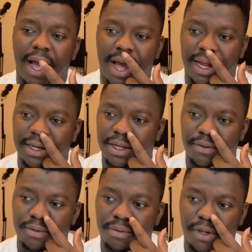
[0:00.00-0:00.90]
And you
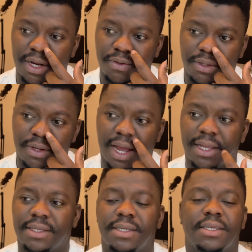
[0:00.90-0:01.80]
know, to be honest with you
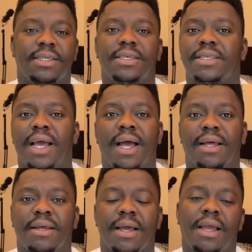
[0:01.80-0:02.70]
guys, these
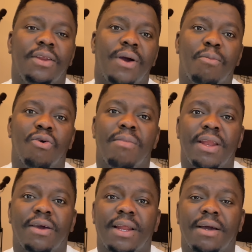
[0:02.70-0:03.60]
are you know among
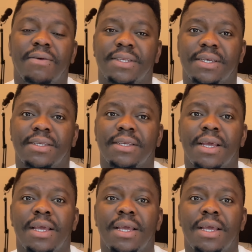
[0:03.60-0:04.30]
many other reasons